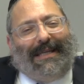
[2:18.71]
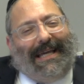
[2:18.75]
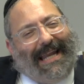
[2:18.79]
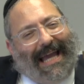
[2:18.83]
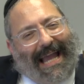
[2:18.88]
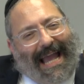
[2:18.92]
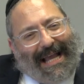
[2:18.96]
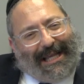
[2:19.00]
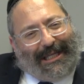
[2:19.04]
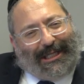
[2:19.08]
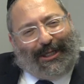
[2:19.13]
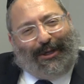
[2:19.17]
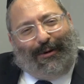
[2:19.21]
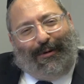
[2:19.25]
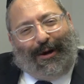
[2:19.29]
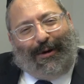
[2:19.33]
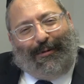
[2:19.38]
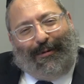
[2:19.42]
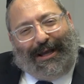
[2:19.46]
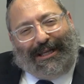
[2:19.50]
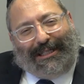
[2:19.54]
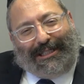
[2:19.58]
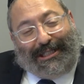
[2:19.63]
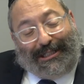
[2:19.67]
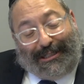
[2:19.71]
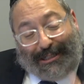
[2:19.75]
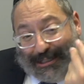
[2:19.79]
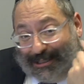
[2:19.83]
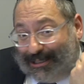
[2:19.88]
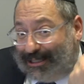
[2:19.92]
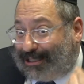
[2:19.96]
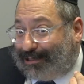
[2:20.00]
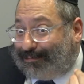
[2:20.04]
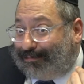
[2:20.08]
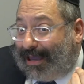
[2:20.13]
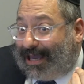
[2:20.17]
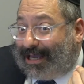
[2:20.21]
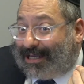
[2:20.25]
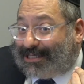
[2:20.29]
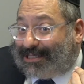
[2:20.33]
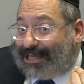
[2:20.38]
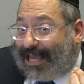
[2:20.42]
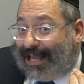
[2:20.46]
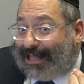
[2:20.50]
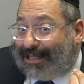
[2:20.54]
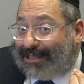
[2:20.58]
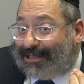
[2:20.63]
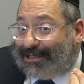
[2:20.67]
And I ask you a question, does this make
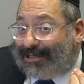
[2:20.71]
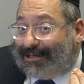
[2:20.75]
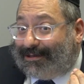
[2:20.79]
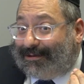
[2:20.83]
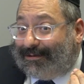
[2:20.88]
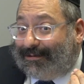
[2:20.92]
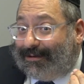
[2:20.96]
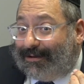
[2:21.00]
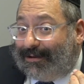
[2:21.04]
sense?